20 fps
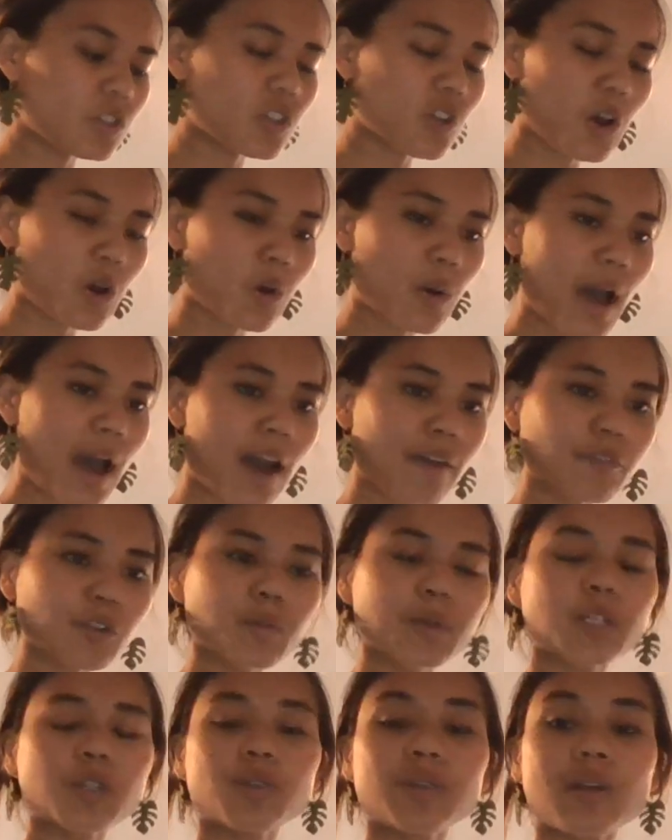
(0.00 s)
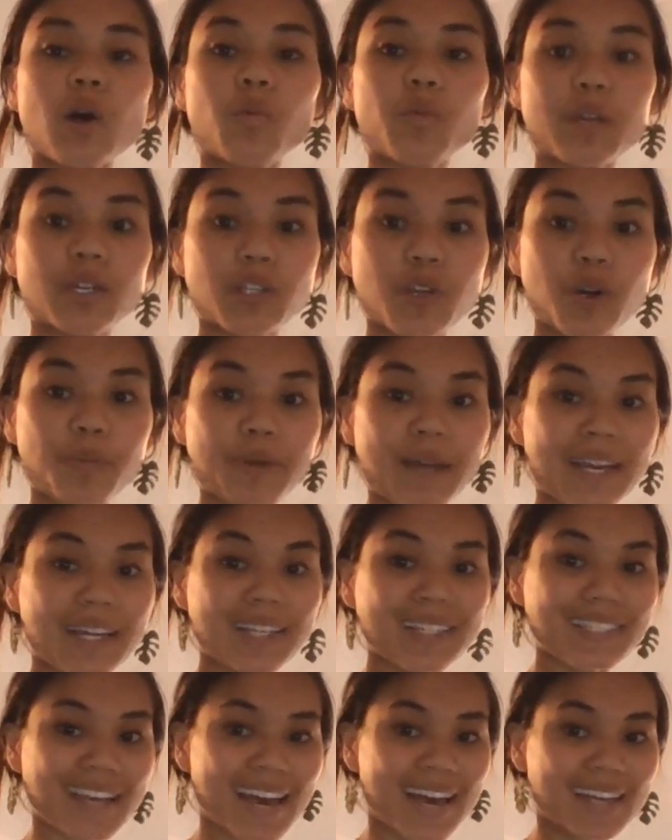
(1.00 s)
So after we do that window
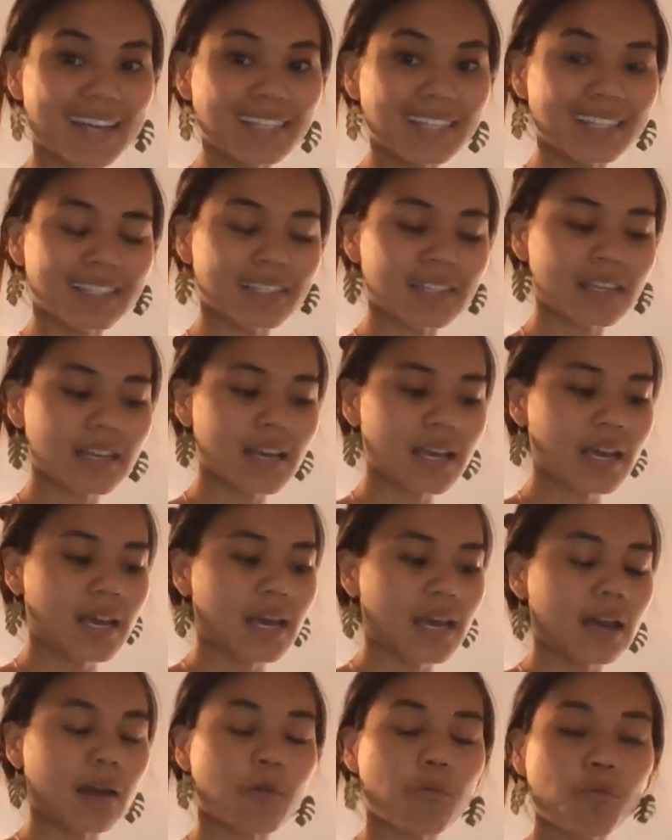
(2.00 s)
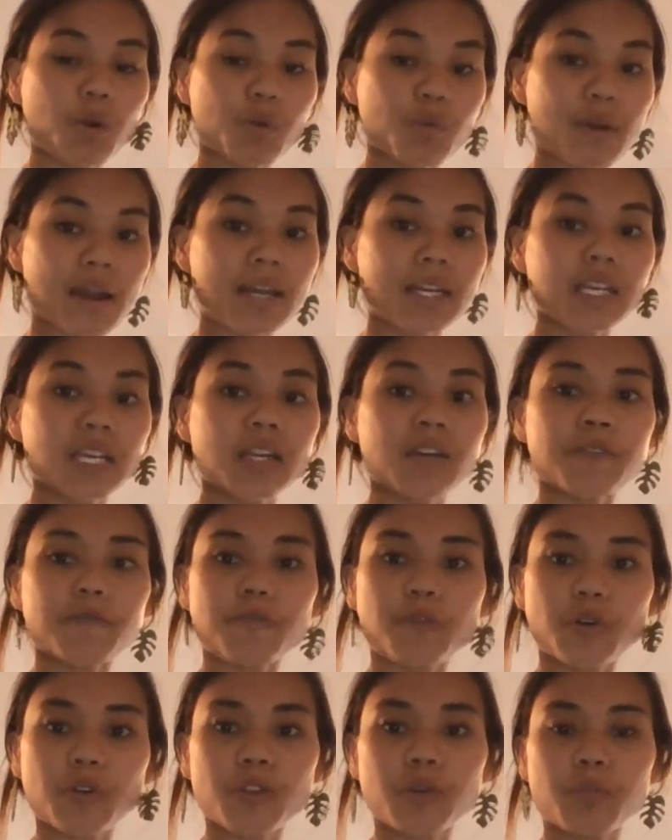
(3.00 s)
pane test, we're ready
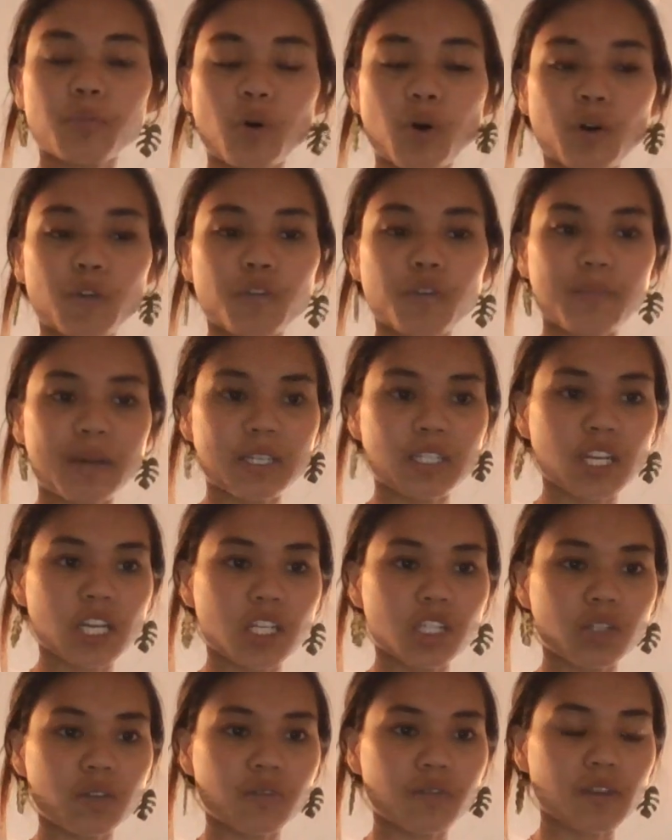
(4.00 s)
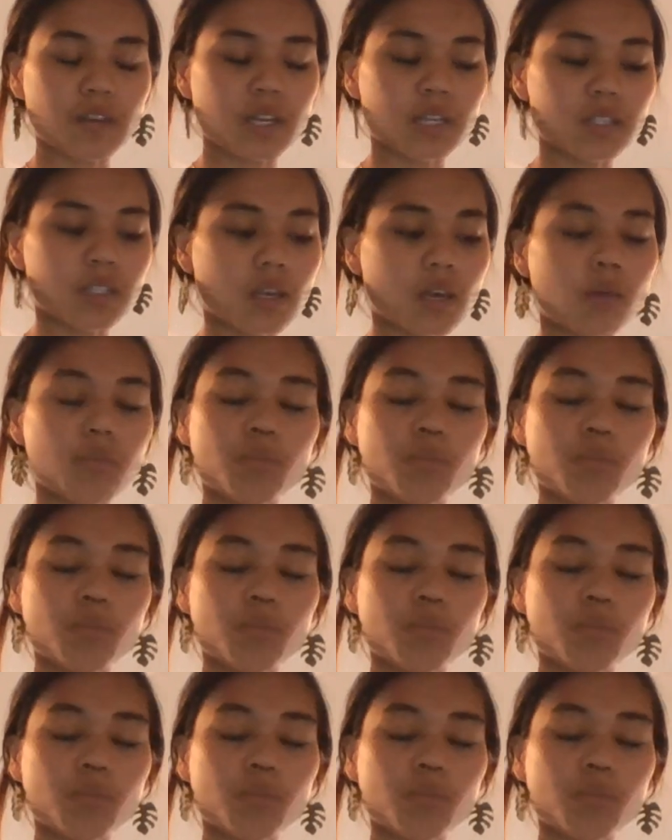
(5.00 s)
for the bulk fermentation phase.